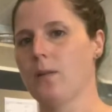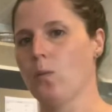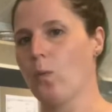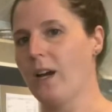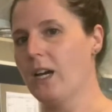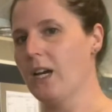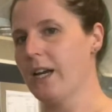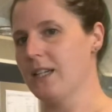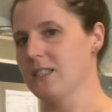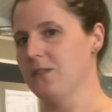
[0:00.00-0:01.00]
rainy day
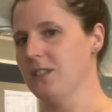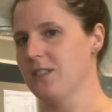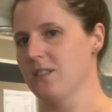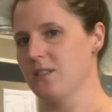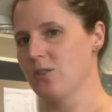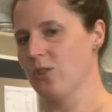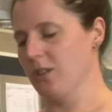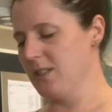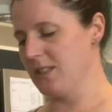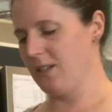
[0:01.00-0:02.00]
activities is
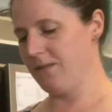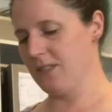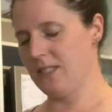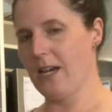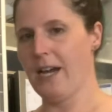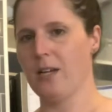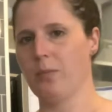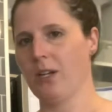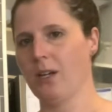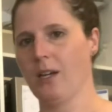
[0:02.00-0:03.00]
cooking stuff inside,
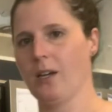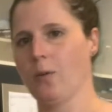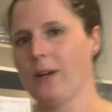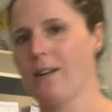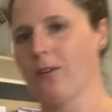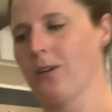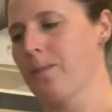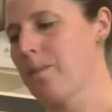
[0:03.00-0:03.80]
baking, whatever.